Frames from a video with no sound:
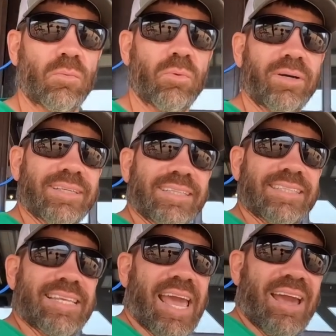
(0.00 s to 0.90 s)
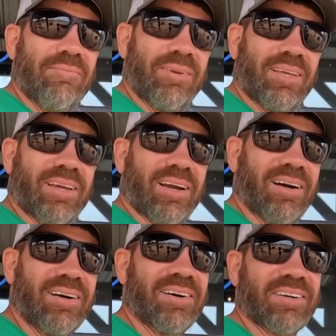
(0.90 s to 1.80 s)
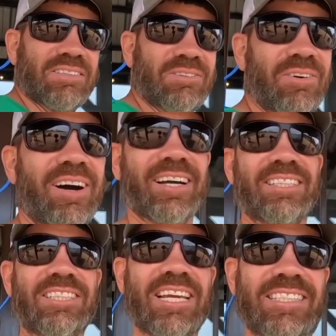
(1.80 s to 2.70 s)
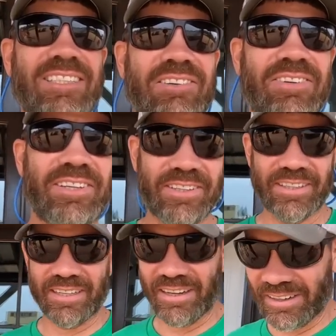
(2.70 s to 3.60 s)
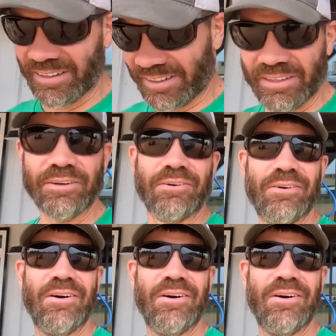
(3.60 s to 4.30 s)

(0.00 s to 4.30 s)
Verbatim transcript: What is happening? Cog Squad, Jason over here at Cog Hill